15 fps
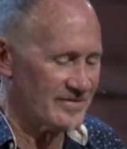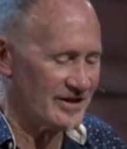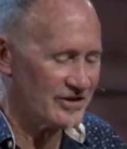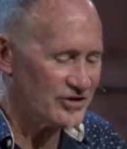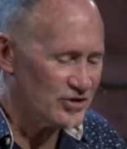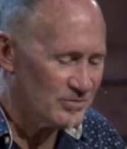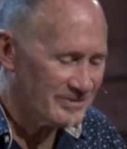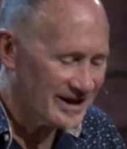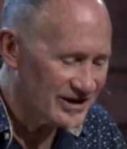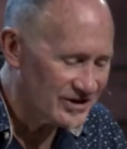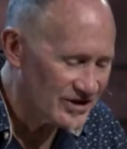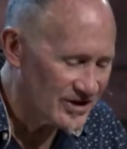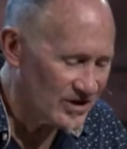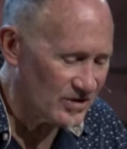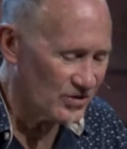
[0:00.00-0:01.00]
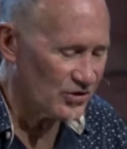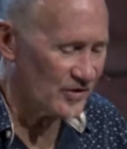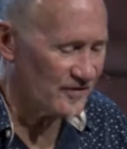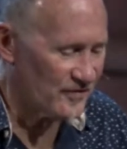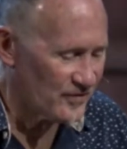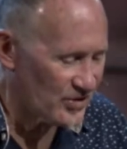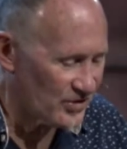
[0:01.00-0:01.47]
that you may know
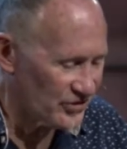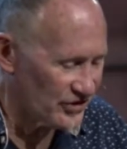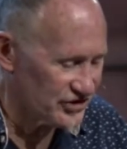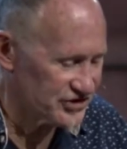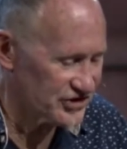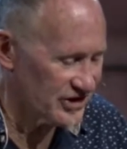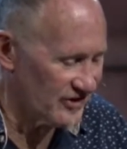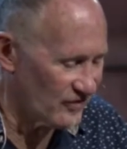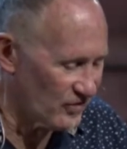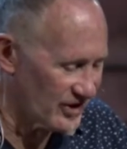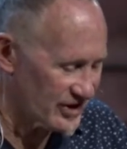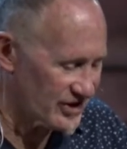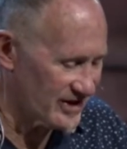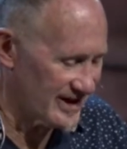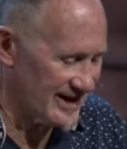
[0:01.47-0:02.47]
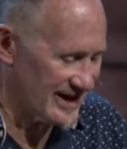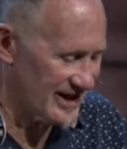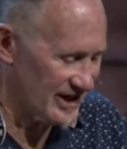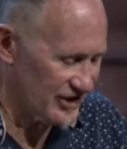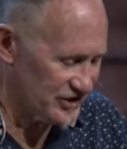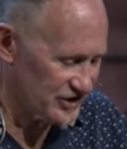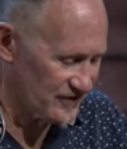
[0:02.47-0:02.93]
the fullness of what God
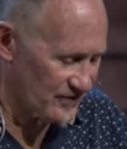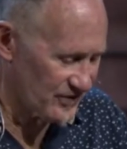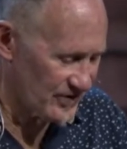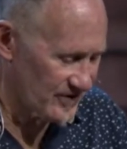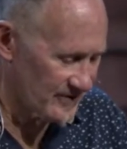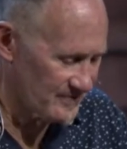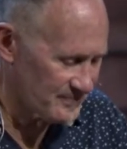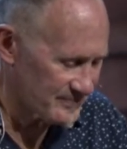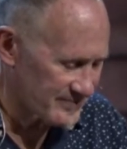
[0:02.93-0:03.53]
has for you.